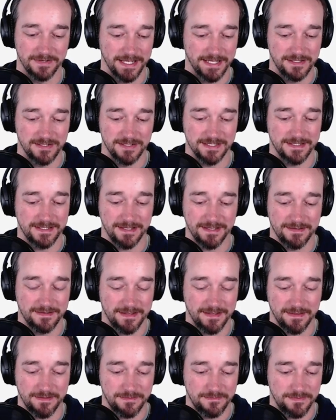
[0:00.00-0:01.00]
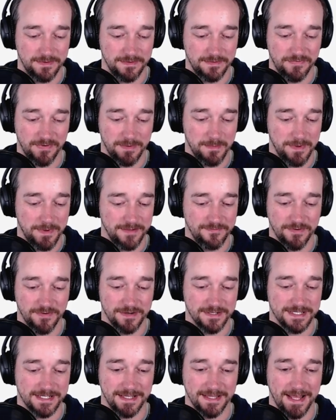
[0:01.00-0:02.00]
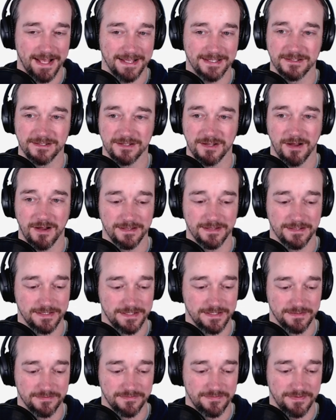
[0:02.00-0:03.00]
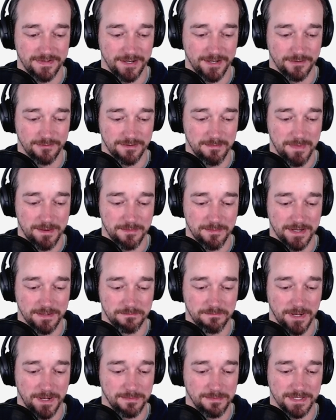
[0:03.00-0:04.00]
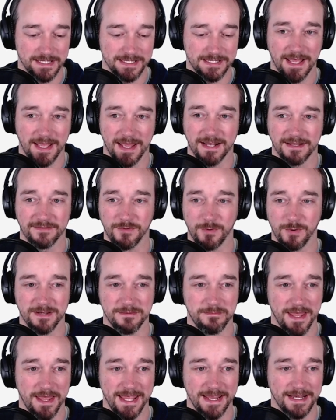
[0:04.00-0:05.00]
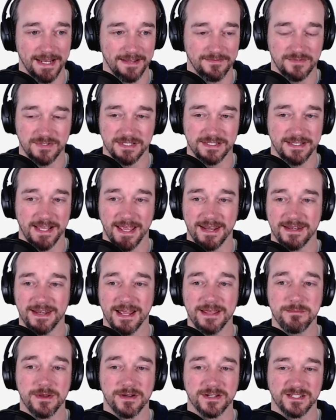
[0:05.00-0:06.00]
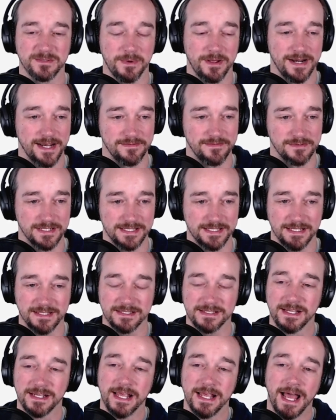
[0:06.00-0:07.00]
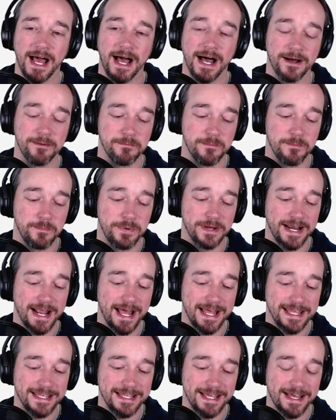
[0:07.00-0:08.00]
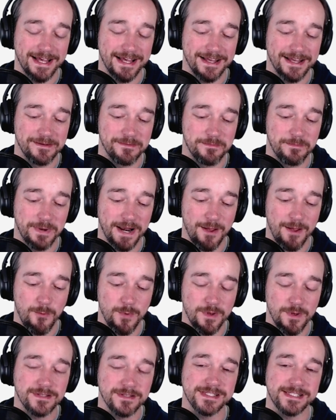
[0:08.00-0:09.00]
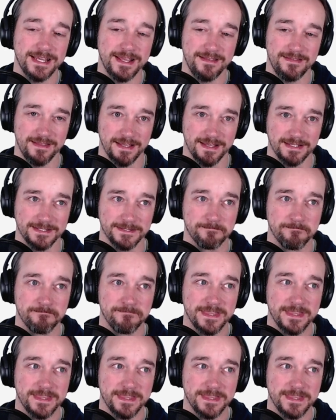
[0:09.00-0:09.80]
I just from my first class in college of, you know, remembering public static void main, I've just had nightmares about it ever since. Yeah. But I will say this.